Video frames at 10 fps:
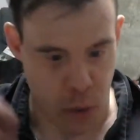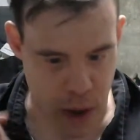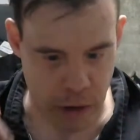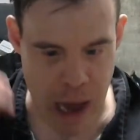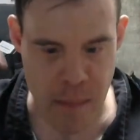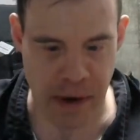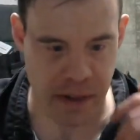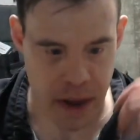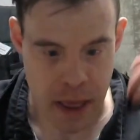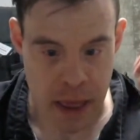well, I
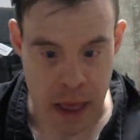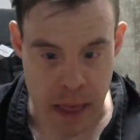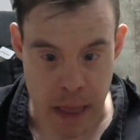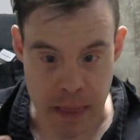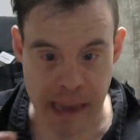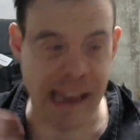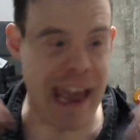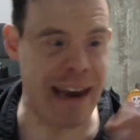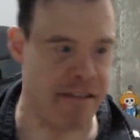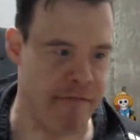mean, like, you
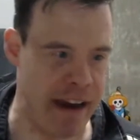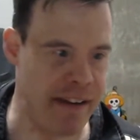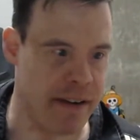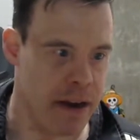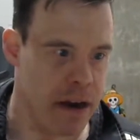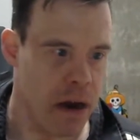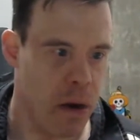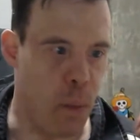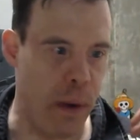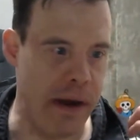get it, right?
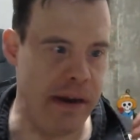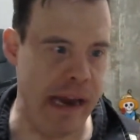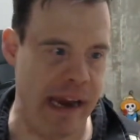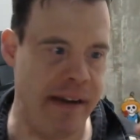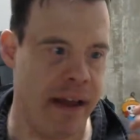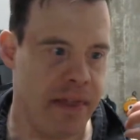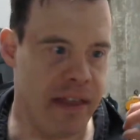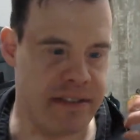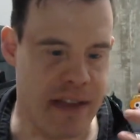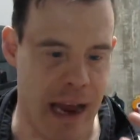We need
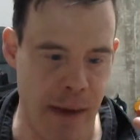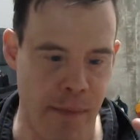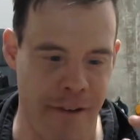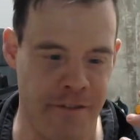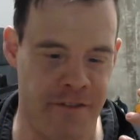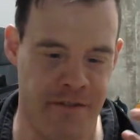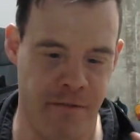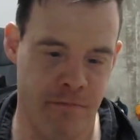this type of,